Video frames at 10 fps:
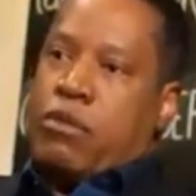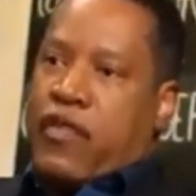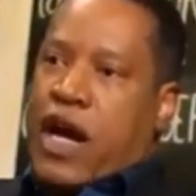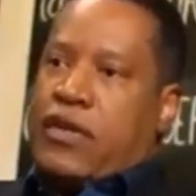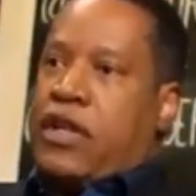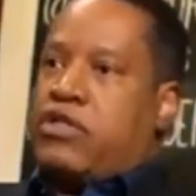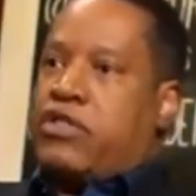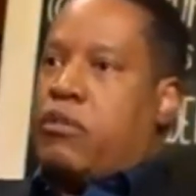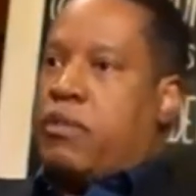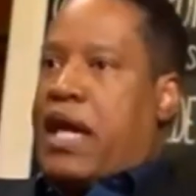provided there
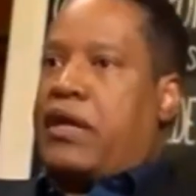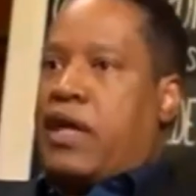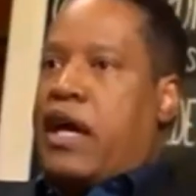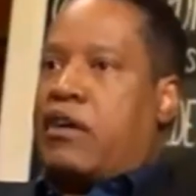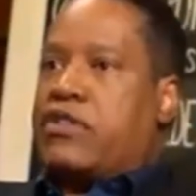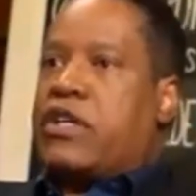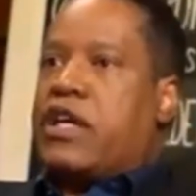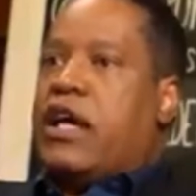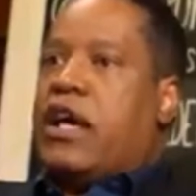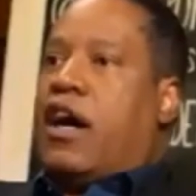was no man in the house.